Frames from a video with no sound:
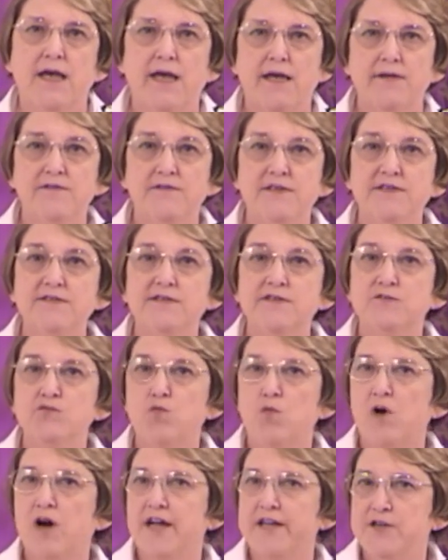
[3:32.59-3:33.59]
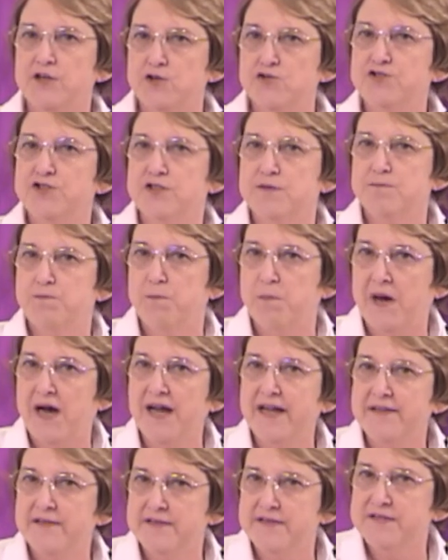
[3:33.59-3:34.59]
and this is why you should
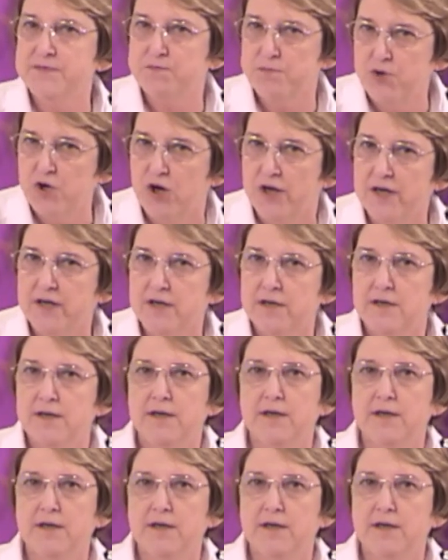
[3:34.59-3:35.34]
buy this book,